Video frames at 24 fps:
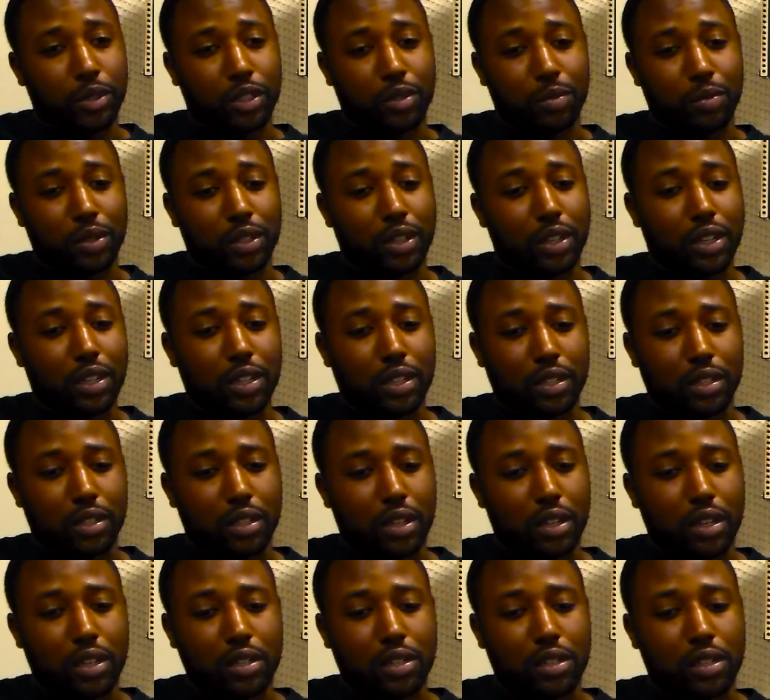just because
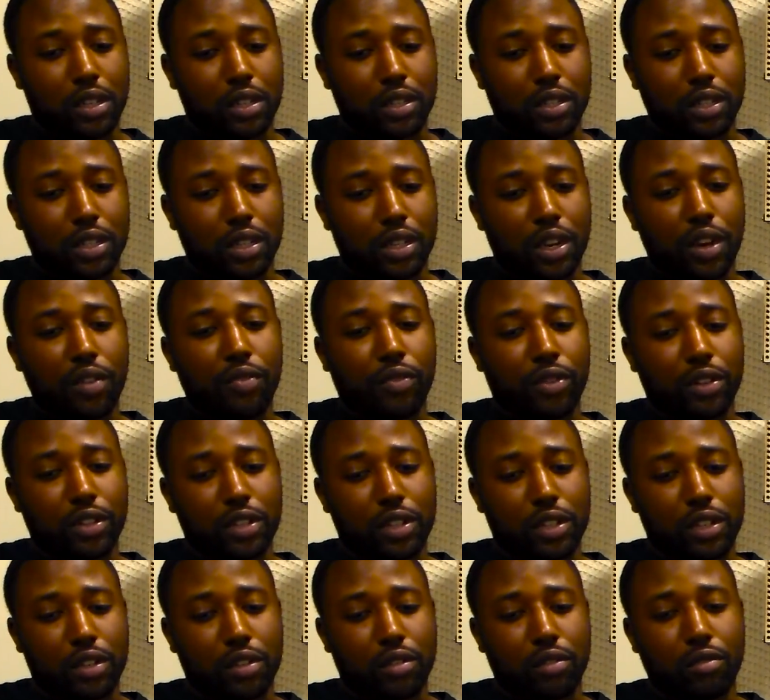it's such a
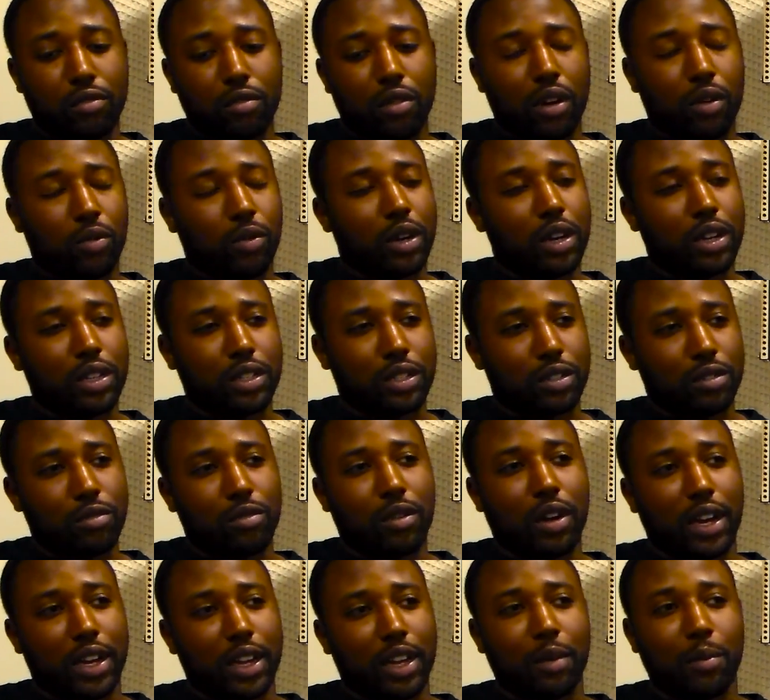difference in who I was and
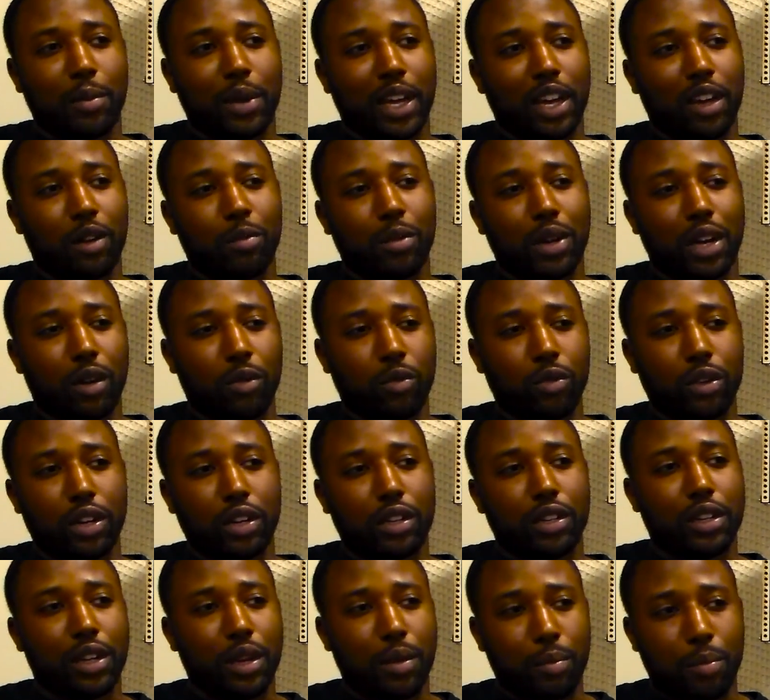who I am now. But I
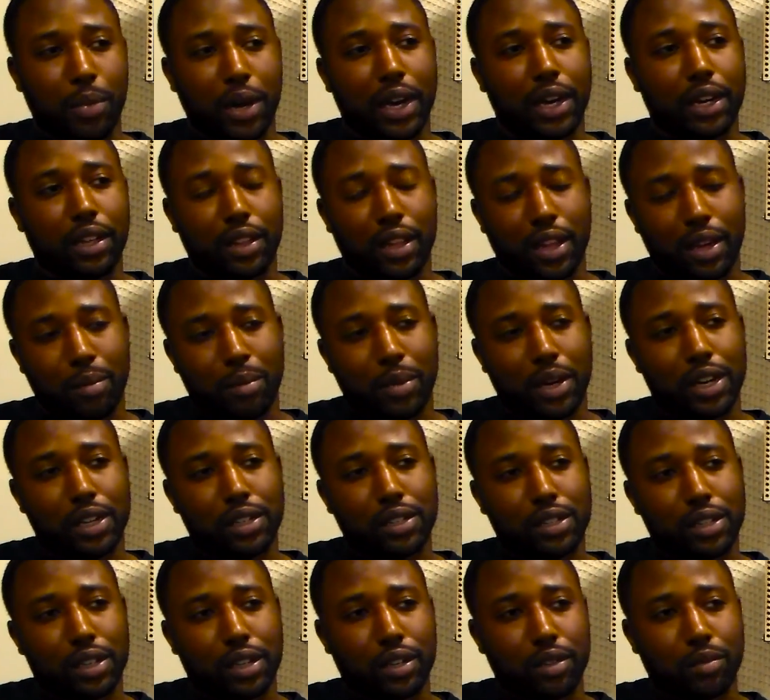wanted to embody that
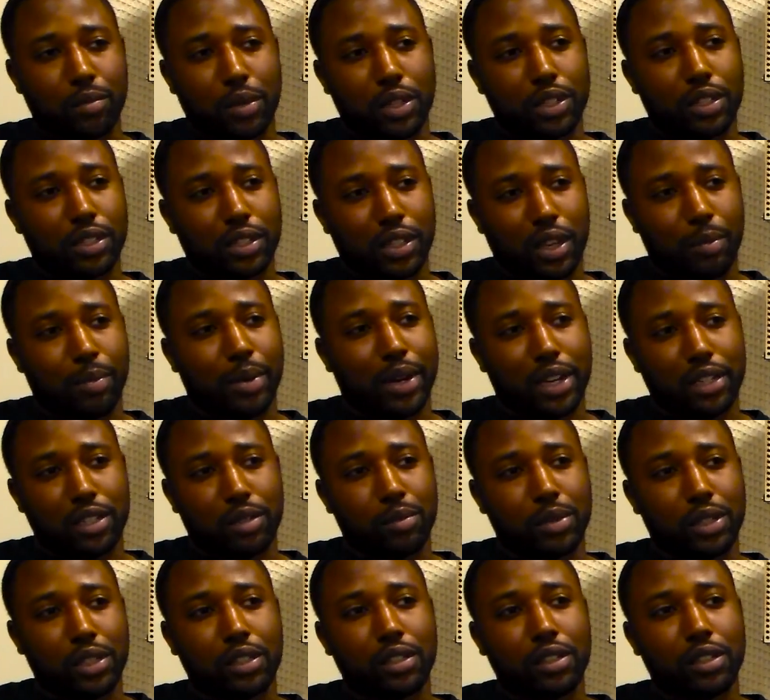mindset as much as I
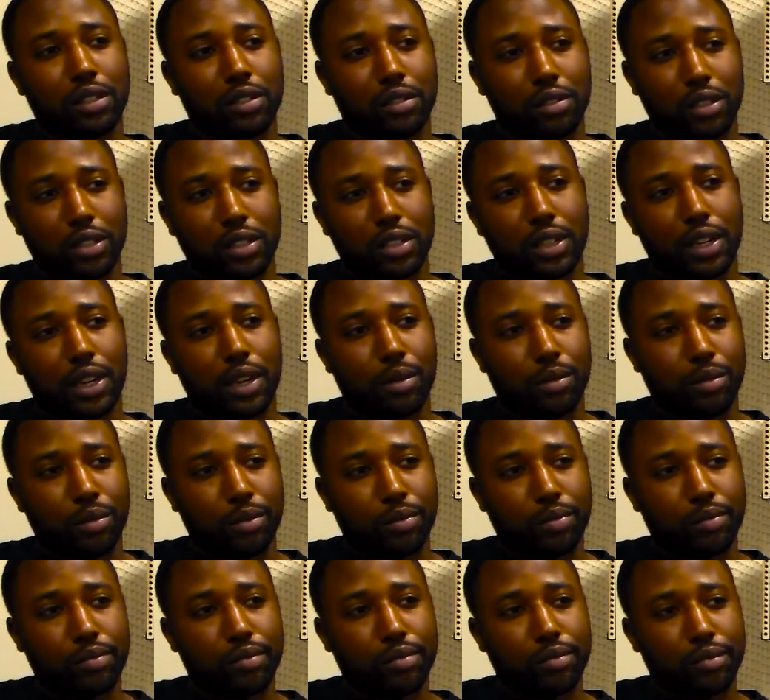possibly could on this
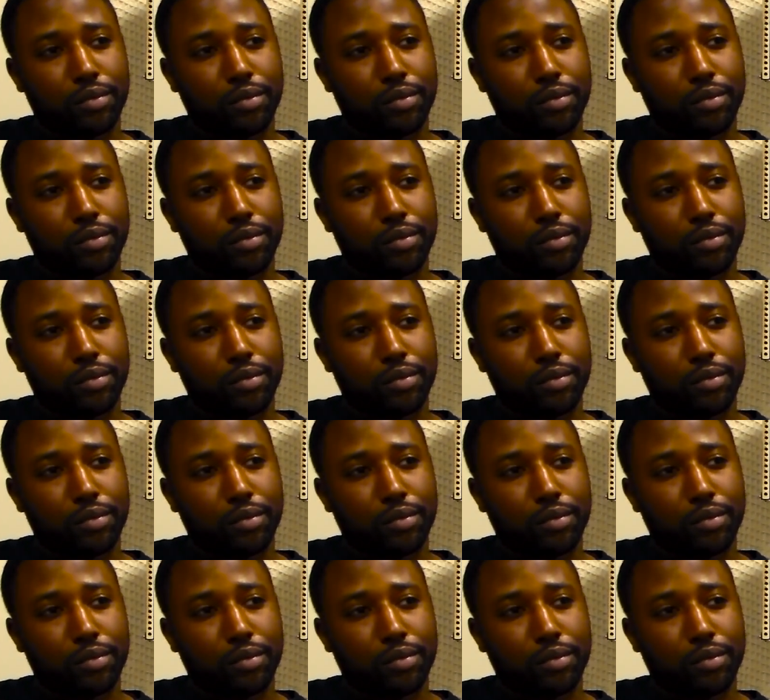album.